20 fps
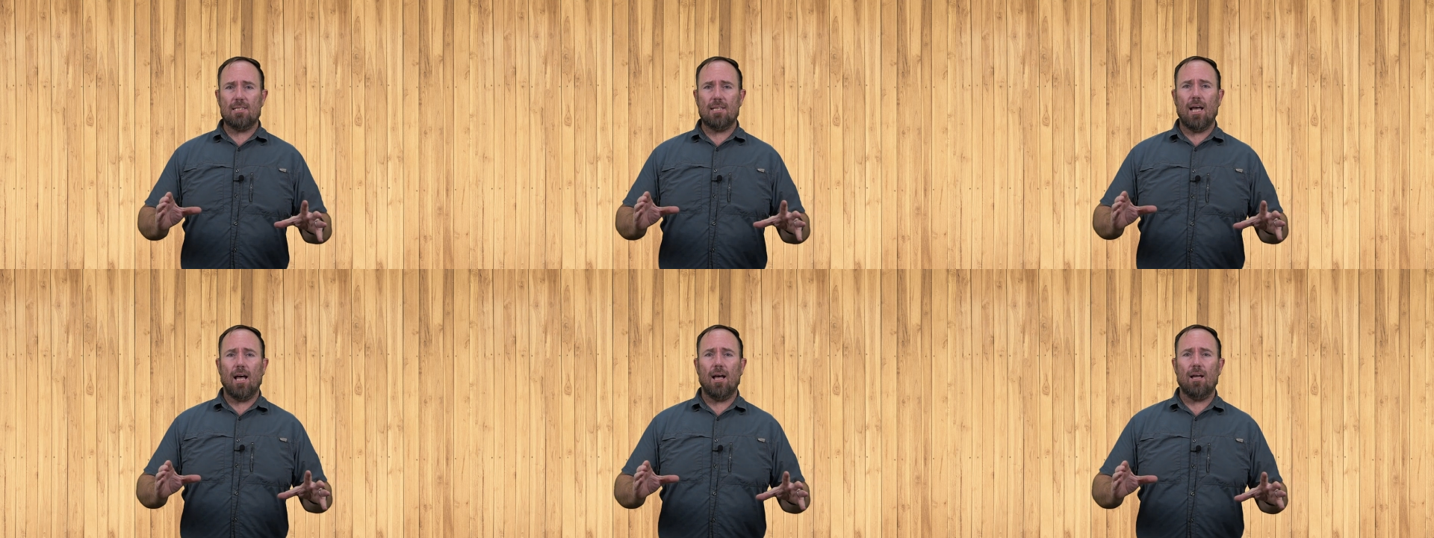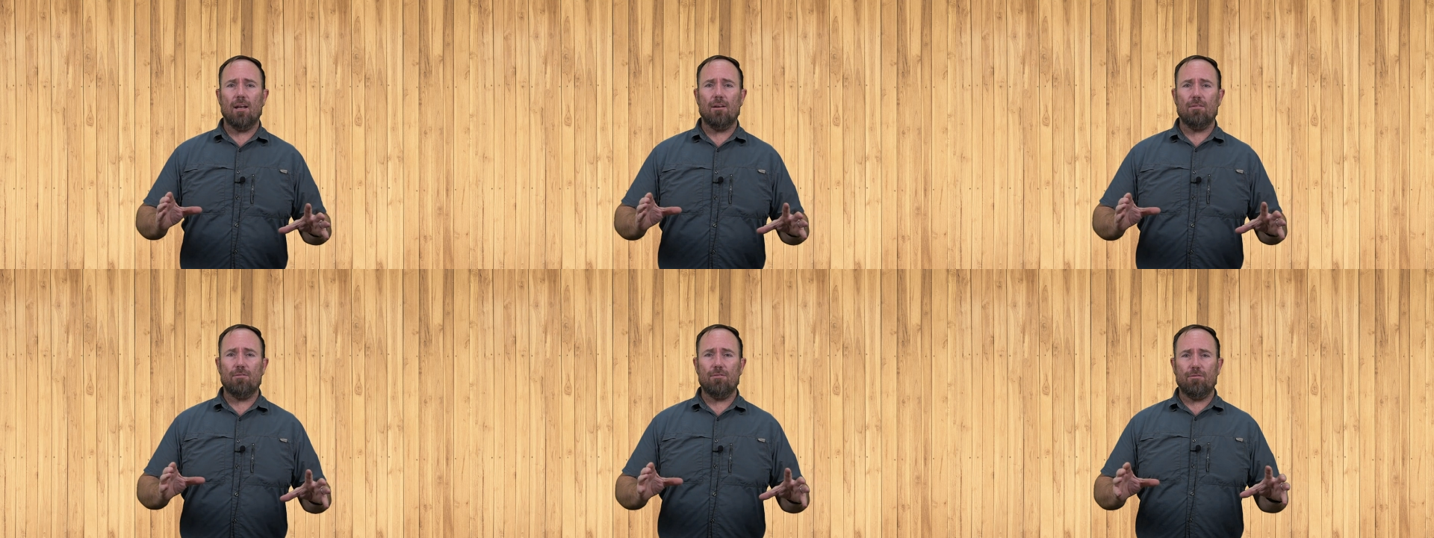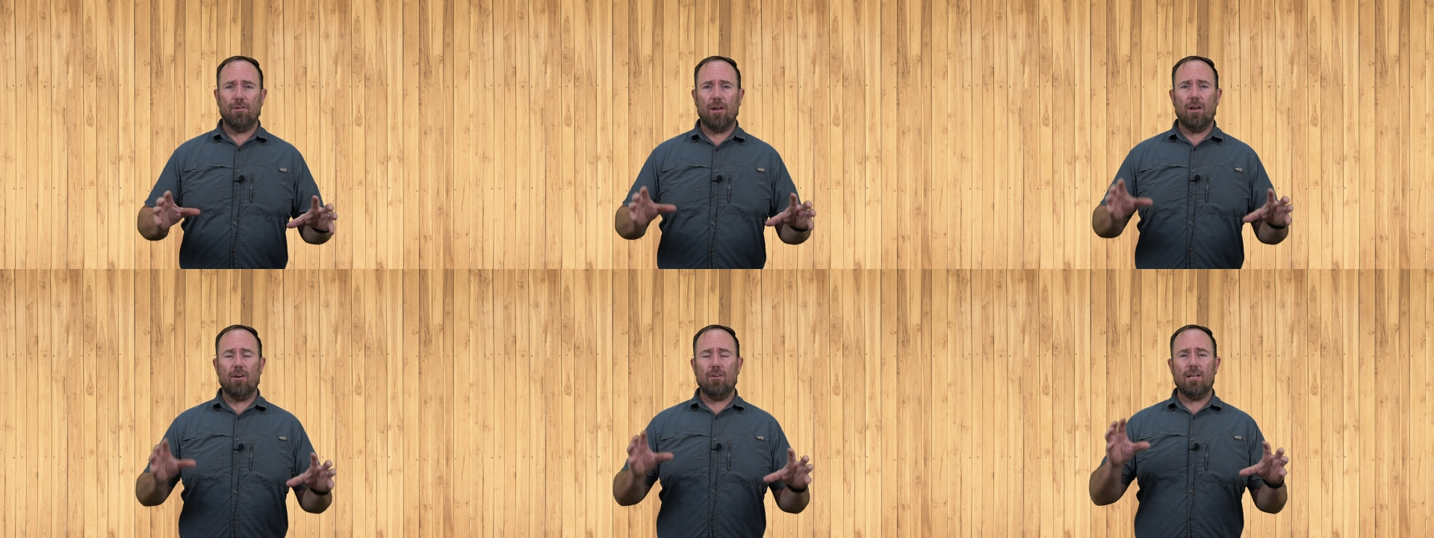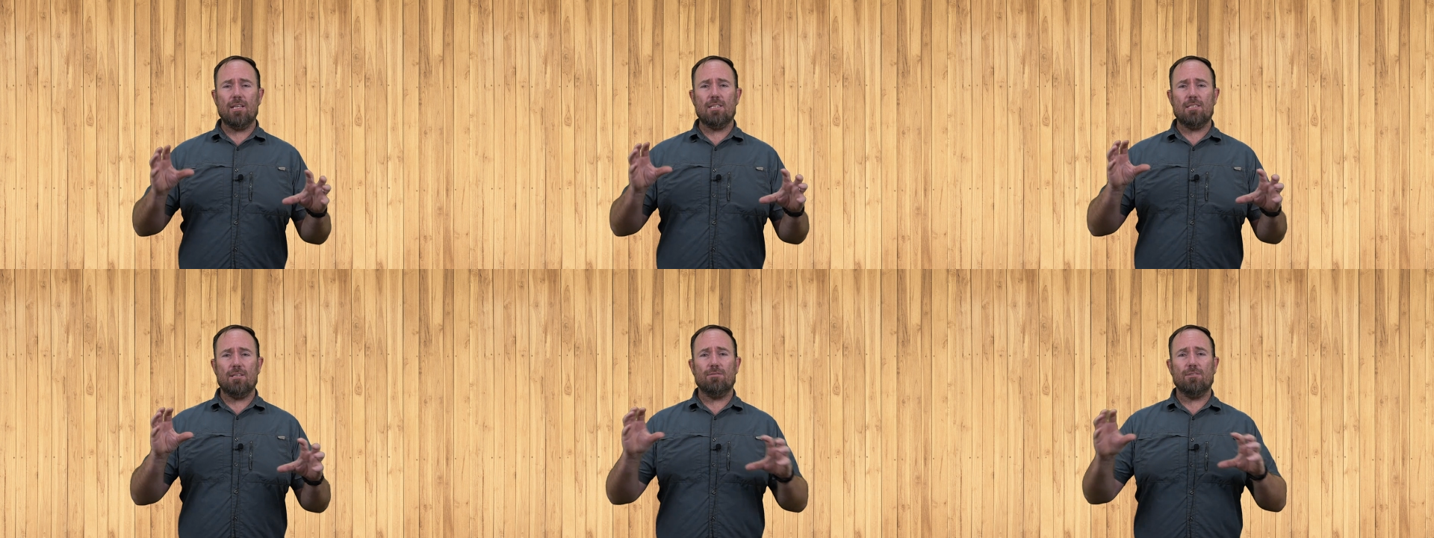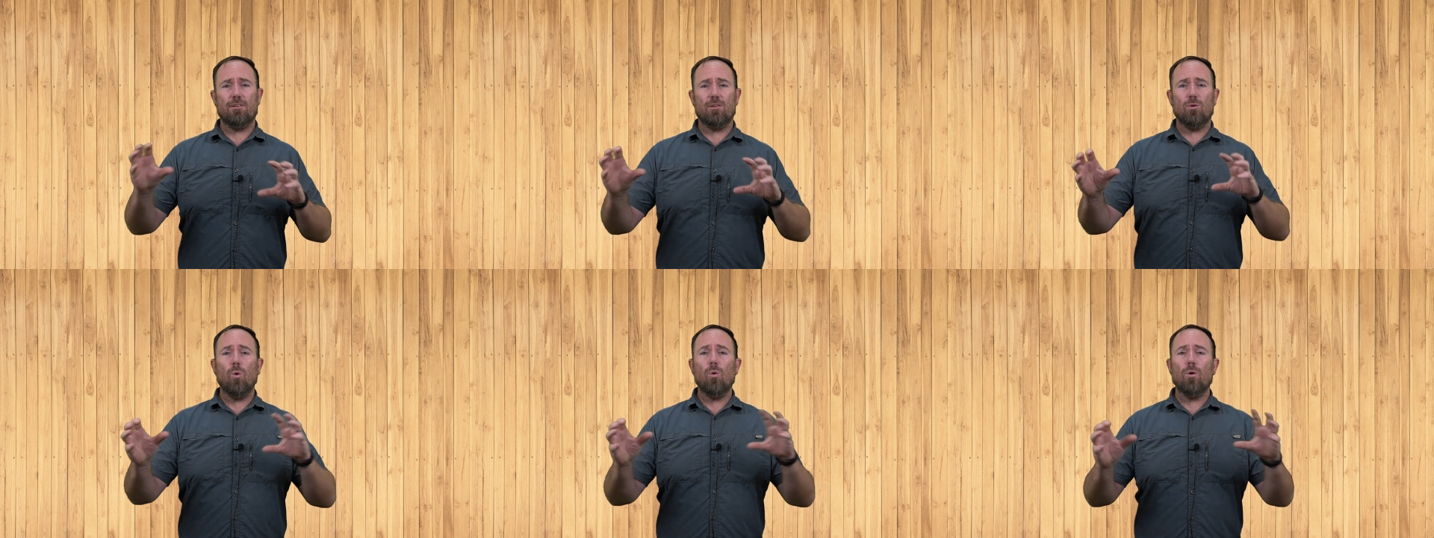out of various
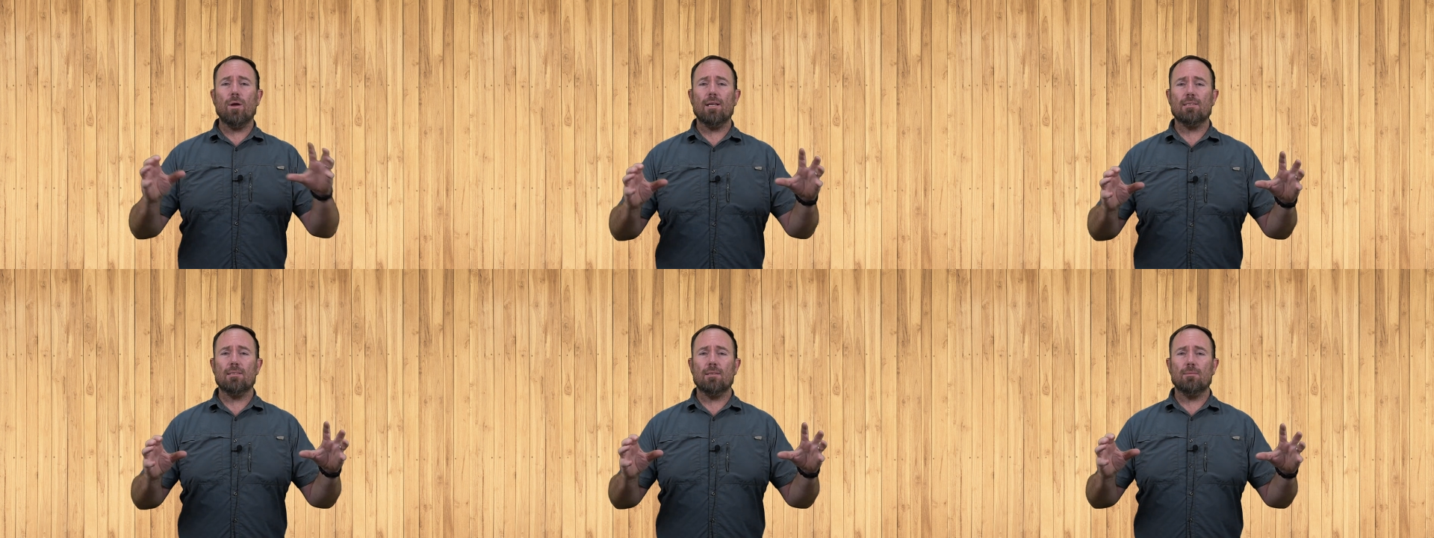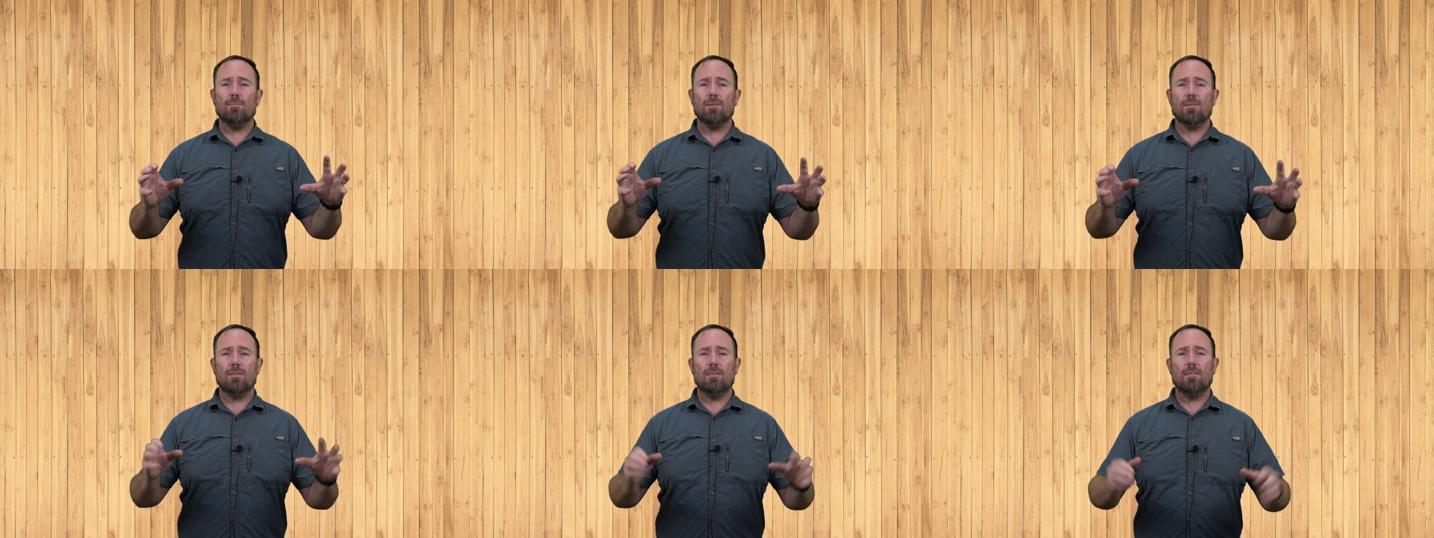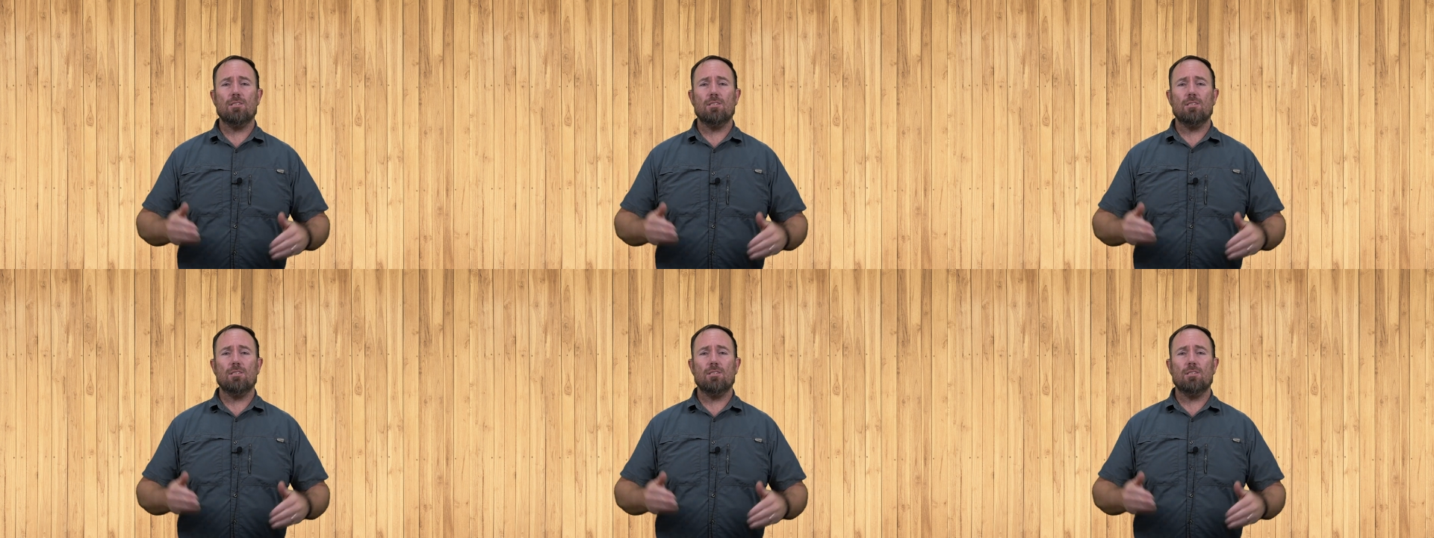different organisms.